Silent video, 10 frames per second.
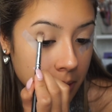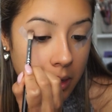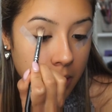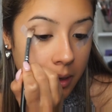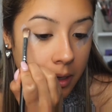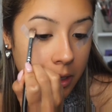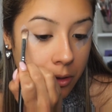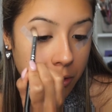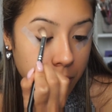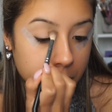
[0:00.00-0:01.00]
Not
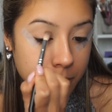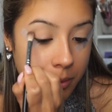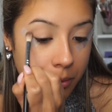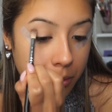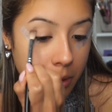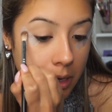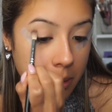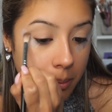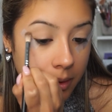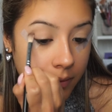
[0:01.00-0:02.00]
in your crease, but right
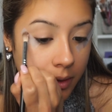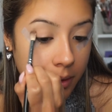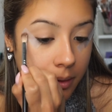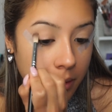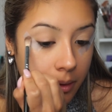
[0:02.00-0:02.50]
above it.